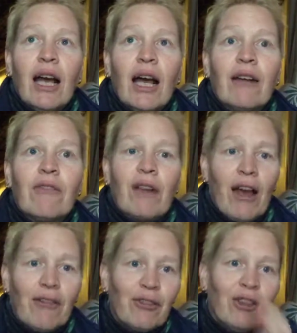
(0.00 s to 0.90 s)
And
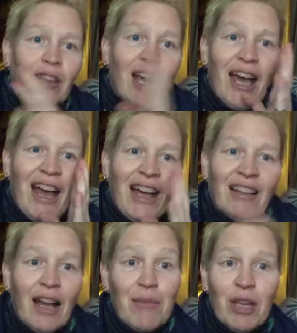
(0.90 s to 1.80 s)
after
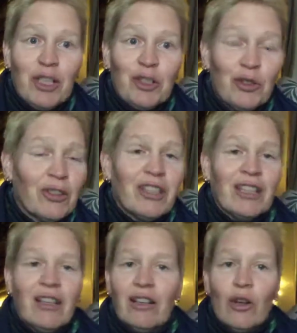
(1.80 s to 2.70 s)
that, I made sure
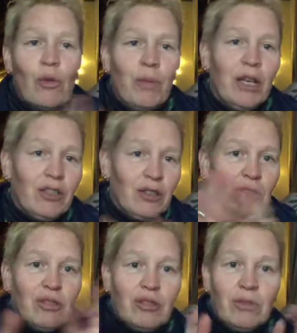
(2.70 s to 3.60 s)
that there are no
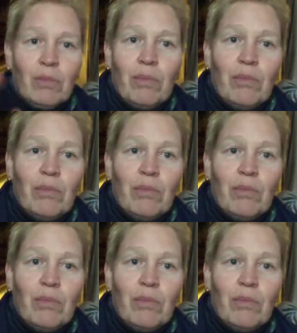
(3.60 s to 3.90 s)
pictures